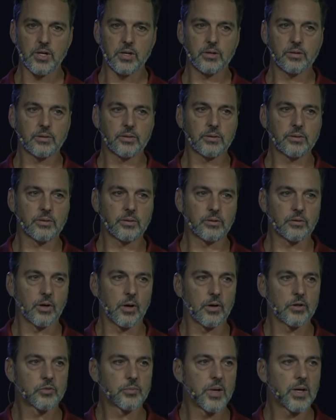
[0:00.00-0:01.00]
mean,
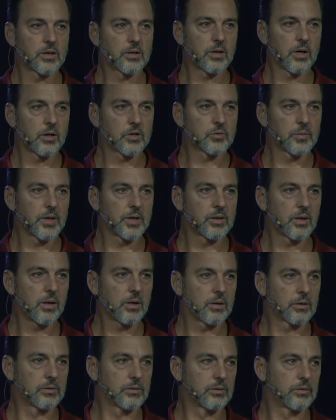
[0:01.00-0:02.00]
dogs make dogs make
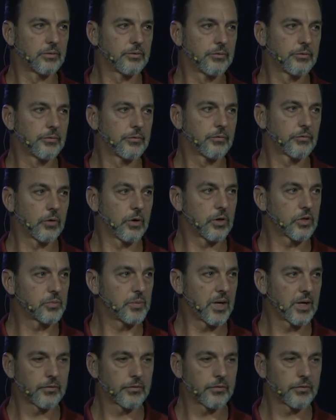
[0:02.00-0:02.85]
dogs. Frogs